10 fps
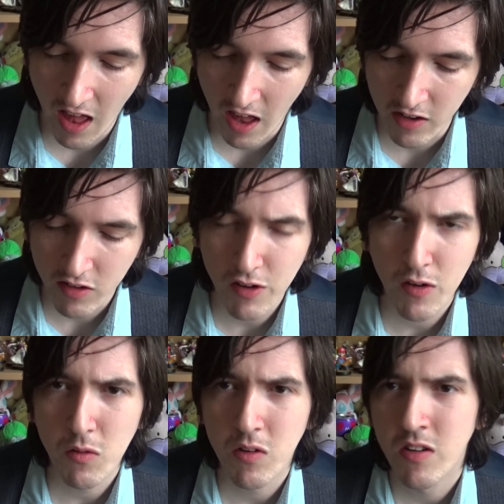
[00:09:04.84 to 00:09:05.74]
And
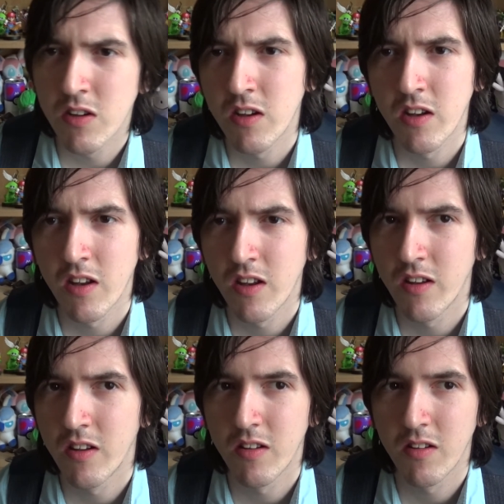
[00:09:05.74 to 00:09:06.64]
two,
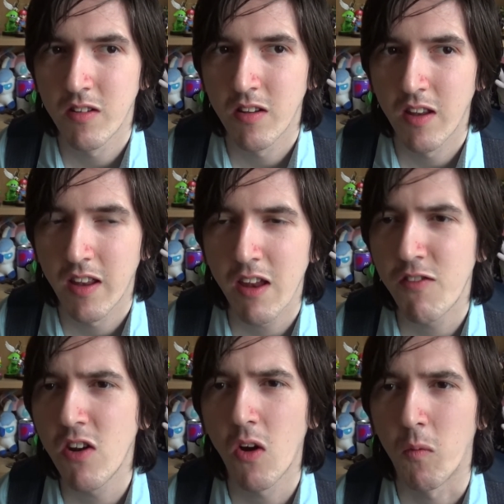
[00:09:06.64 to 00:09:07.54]
if
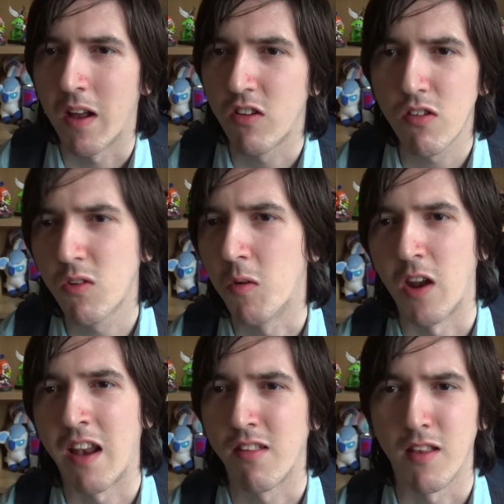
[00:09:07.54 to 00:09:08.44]
you're not well, just don't
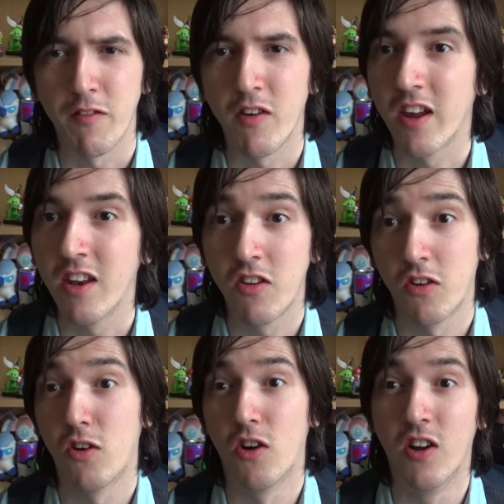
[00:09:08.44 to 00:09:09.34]
answer the fucking
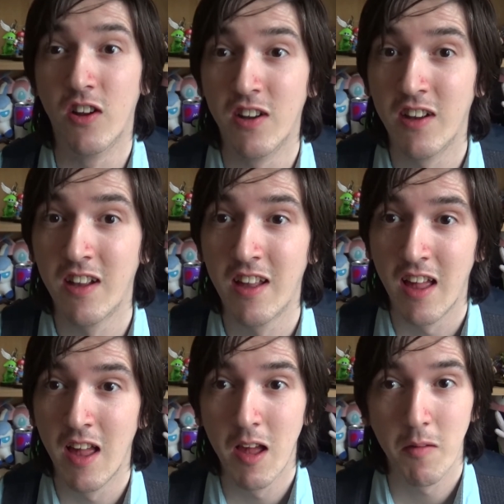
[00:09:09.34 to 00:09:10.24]
door.
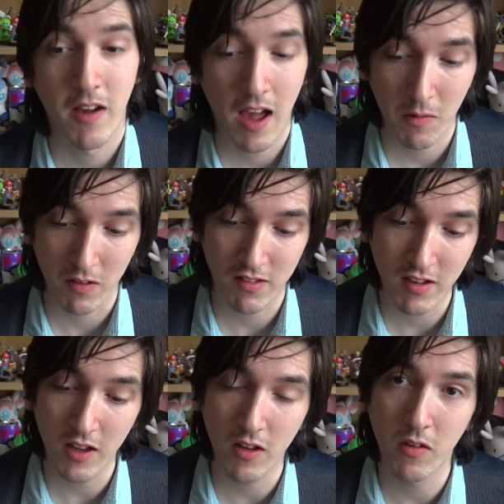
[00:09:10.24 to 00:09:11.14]
Well, I will
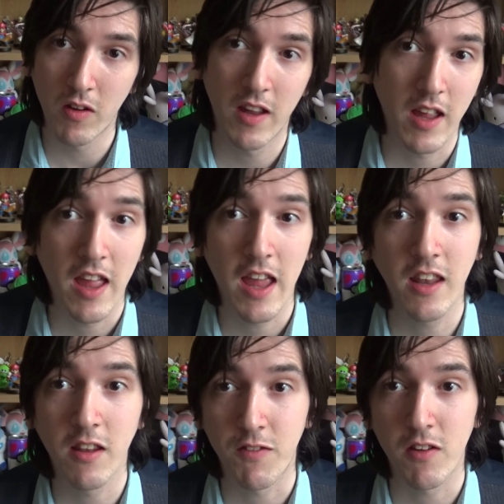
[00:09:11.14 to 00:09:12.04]
see you
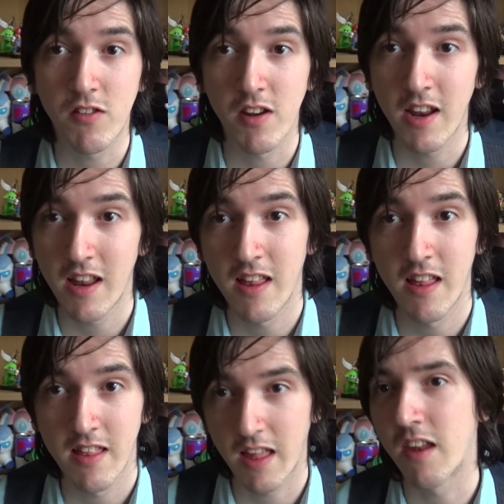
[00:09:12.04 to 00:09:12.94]
in the future.
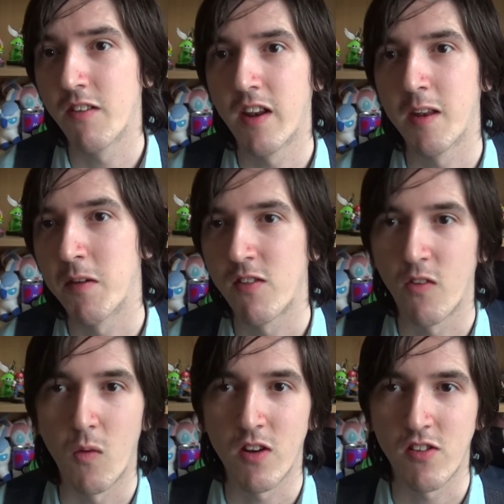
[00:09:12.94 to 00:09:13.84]
Thank you very much
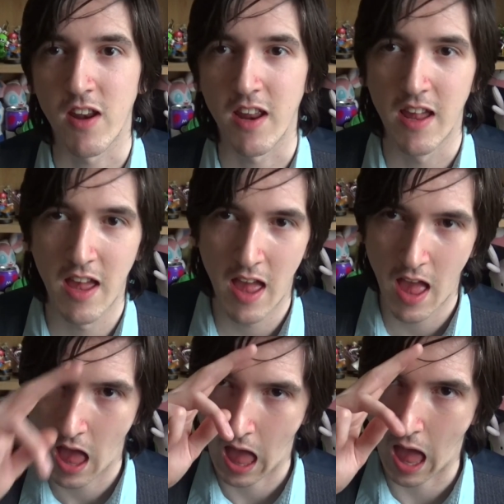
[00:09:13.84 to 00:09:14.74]
for watching.
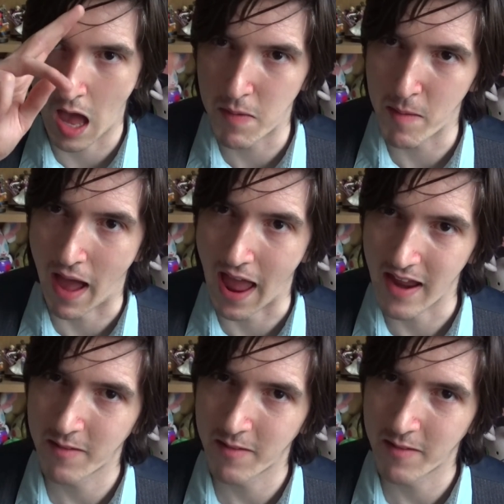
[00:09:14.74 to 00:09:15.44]
Bye-bye.